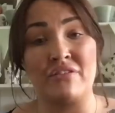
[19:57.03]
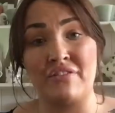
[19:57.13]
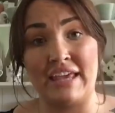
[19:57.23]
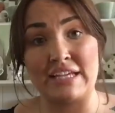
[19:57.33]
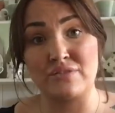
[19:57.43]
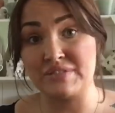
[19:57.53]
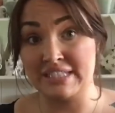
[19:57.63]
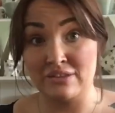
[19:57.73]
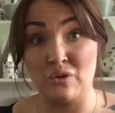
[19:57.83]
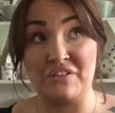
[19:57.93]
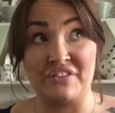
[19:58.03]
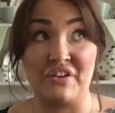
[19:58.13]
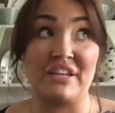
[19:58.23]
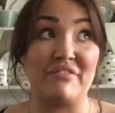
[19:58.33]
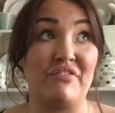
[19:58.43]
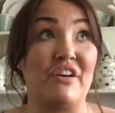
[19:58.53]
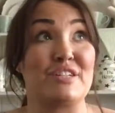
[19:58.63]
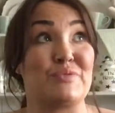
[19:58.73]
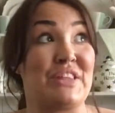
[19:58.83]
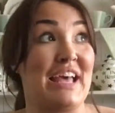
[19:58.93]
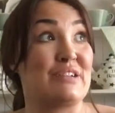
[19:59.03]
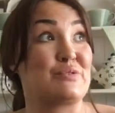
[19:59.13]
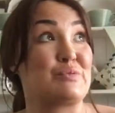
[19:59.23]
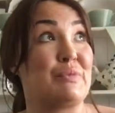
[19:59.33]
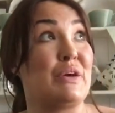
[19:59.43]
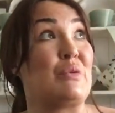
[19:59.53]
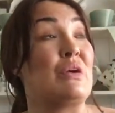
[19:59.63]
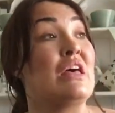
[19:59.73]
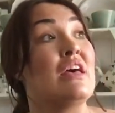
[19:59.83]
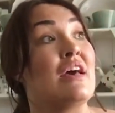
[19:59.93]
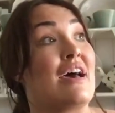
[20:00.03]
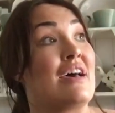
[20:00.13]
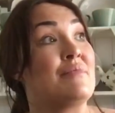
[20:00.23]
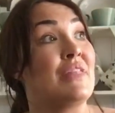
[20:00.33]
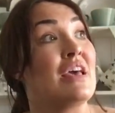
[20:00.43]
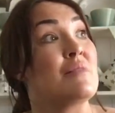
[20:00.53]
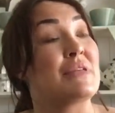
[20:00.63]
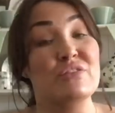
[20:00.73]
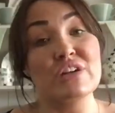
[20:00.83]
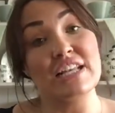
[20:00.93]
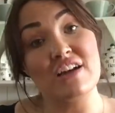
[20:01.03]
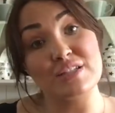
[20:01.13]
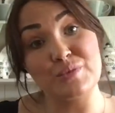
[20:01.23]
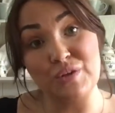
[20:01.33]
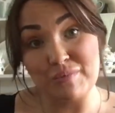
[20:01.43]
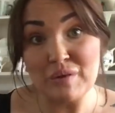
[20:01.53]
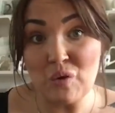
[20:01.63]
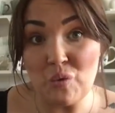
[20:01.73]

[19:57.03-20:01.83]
fitted, obviously not in the 1930s when the house was built. But they're really nice. We've got them in the